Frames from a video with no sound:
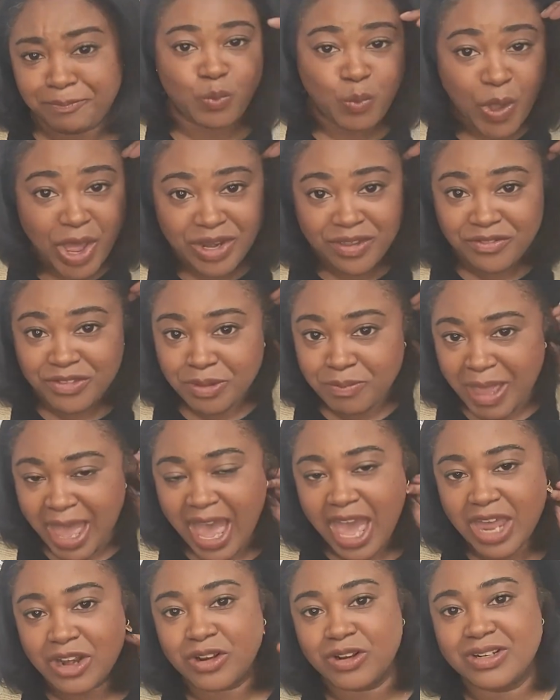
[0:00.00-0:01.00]
One of the
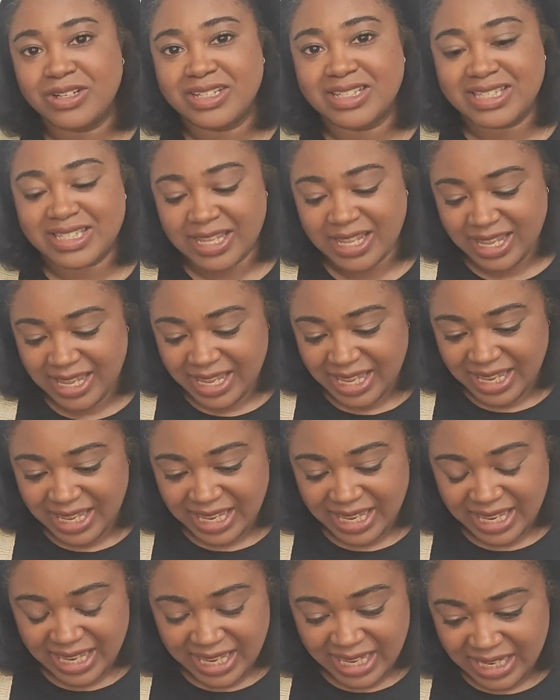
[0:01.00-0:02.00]
patterns
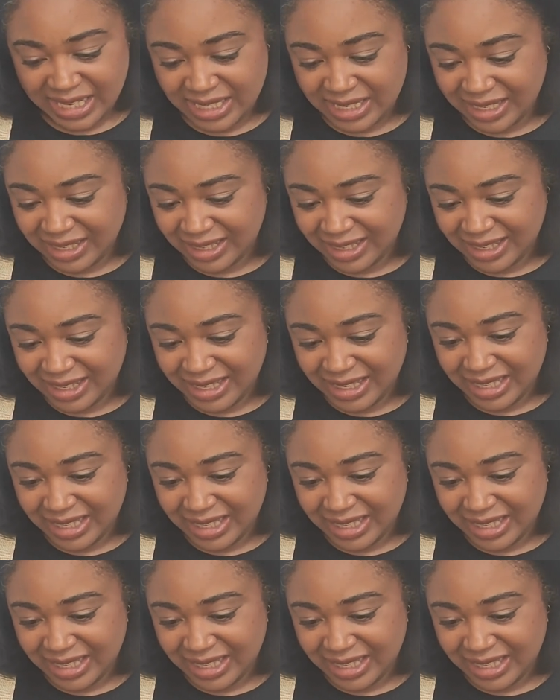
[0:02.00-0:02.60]
in